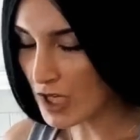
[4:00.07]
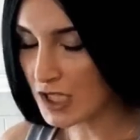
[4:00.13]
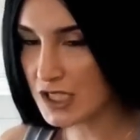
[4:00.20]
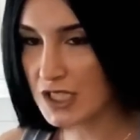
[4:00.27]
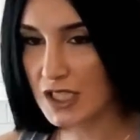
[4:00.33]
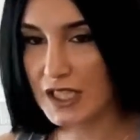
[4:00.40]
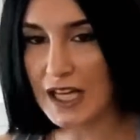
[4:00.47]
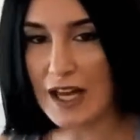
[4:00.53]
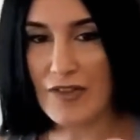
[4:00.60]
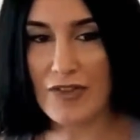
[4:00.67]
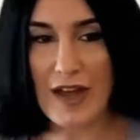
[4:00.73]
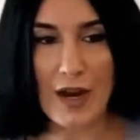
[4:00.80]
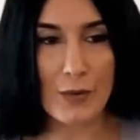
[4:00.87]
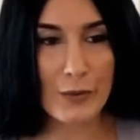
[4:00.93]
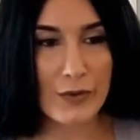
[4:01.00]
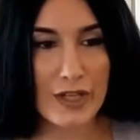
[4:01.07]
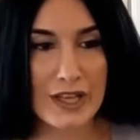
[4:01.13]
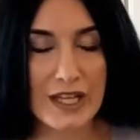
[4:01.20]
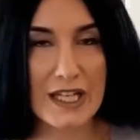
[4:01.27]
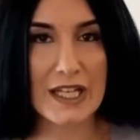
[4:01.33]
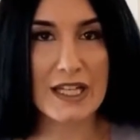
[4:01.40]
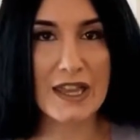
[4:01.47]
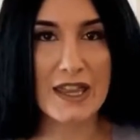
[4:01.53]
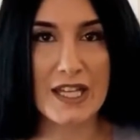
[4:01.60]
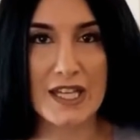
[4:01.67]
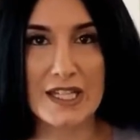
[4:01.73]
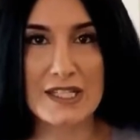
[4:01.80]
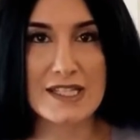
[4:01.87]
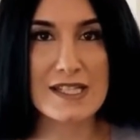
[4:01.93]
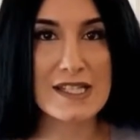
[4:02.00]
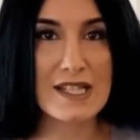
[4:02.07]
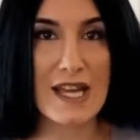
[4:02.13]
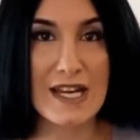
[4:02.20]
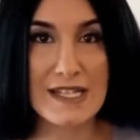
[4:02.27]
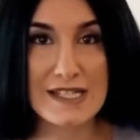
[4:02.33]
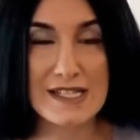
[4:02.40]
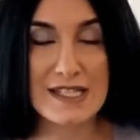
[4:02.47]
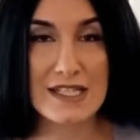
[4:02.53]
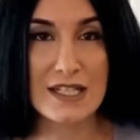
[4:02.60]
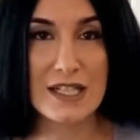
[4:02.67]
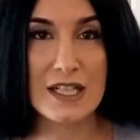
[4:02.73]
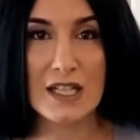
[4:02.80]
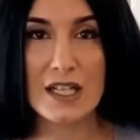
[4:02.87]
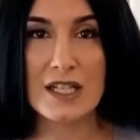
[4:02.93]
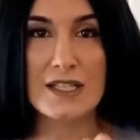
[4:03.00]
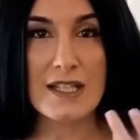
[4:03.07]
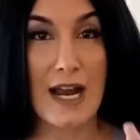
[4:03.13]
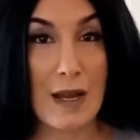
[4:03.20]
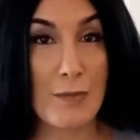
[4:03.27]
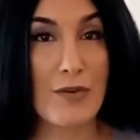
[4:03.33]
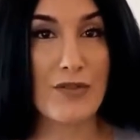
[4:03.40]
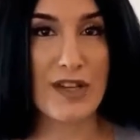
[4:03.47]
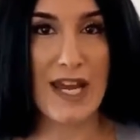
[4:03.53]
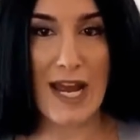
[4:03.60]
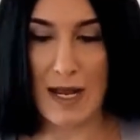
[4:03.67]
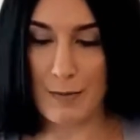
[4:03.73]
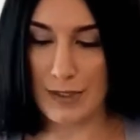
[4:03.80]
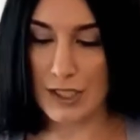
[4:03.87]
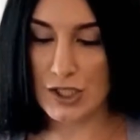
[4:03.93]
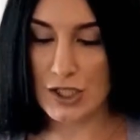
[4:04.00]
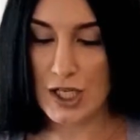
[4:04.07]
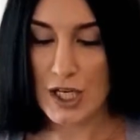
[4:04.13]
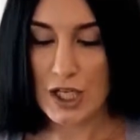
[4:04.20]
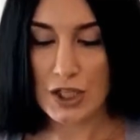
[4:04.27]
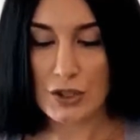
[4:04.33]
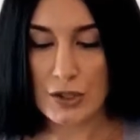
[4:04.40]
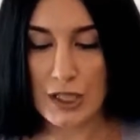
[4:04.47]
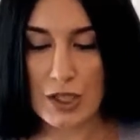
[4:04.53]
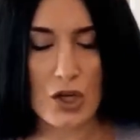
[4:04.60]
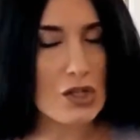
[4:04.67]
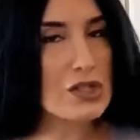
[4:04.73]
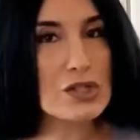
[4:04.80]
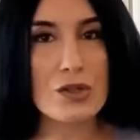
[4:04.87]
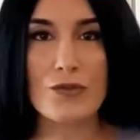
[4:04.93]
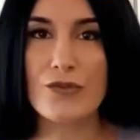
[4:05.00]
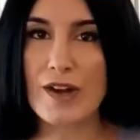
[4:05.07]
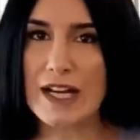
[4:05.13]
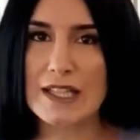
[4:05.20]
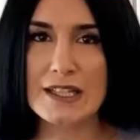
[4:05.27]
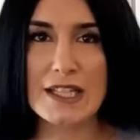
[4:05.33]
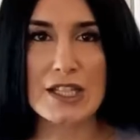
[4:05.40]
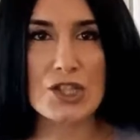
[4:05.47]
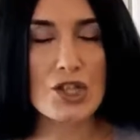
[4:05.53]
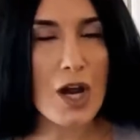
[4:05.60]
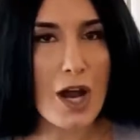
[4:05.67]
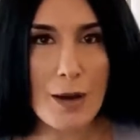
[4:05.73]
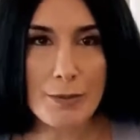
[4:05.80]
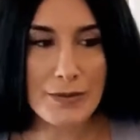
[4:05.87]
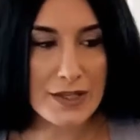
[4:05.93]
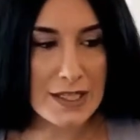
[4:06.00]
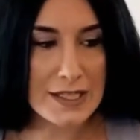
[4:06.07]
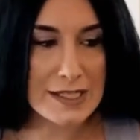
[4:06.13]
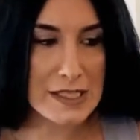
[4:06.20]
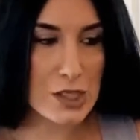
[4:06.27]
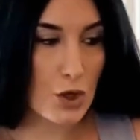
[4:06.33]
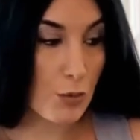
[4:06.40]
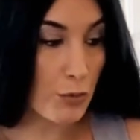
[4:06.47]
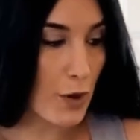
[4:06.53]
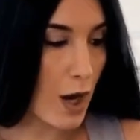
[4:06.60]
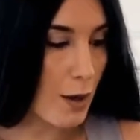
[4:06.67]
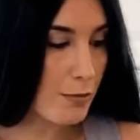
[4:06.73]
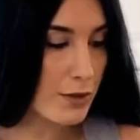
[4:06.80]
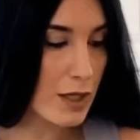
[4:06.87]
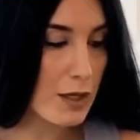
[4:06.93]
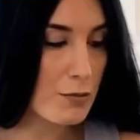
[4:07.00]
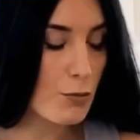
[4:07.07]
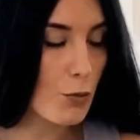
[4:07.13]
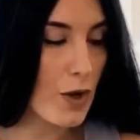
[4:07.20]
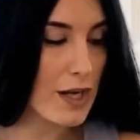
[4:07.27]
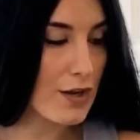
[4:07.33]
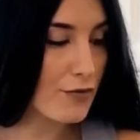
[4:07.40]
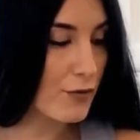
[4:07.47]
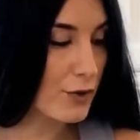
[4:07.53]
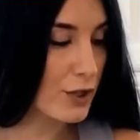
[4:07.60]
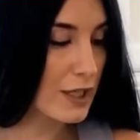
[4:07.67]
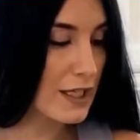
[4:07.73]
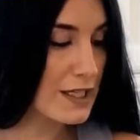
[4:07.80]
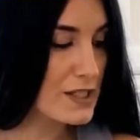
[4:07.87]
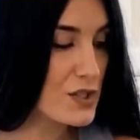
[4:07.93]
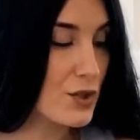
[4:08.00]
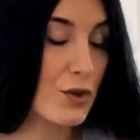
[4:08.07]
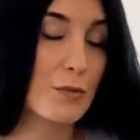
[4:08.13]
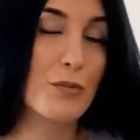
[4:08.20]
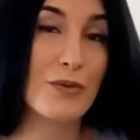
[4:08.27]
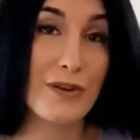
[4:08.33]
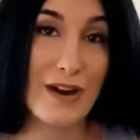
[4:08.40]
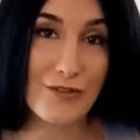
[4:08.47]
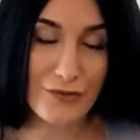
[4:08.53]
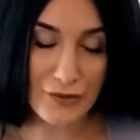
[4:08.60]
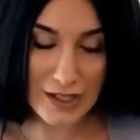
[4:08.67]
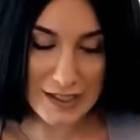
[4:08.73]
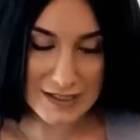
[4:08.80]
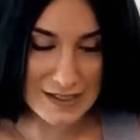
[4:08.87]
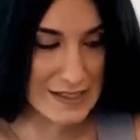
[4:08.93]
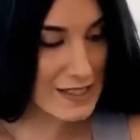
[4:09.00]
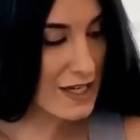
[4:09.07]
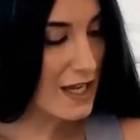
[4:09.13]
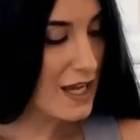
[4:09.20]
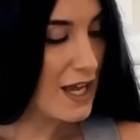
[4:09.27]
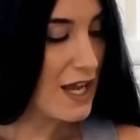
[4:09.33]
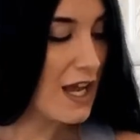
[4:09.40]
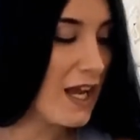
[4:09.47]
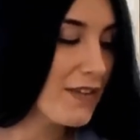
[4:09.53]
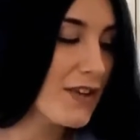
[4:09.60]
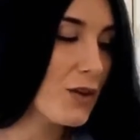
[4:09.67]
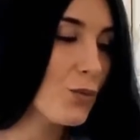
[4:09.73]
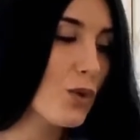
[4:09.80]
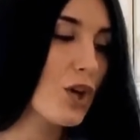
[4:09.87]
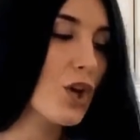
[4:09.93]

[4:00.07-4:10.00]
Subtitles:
to get that really thin sliced type of cabbage. You can also finely chop this, no problem, whatever is your preference. And then we'll